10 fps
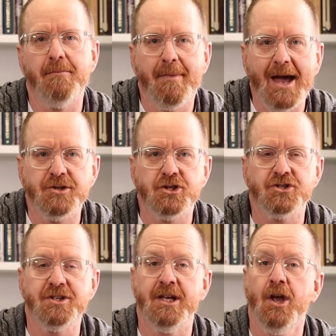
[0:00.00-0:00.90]

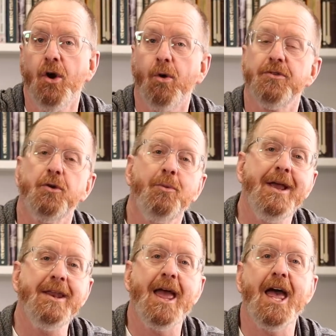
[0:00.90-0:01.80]
majesty, or at the
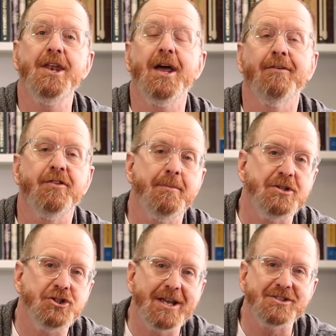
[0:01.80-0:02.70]
right hand of the
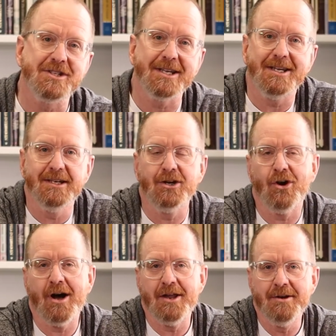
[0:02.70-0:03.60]
majestic
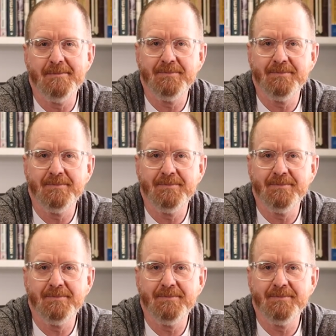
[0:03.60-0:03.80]
God.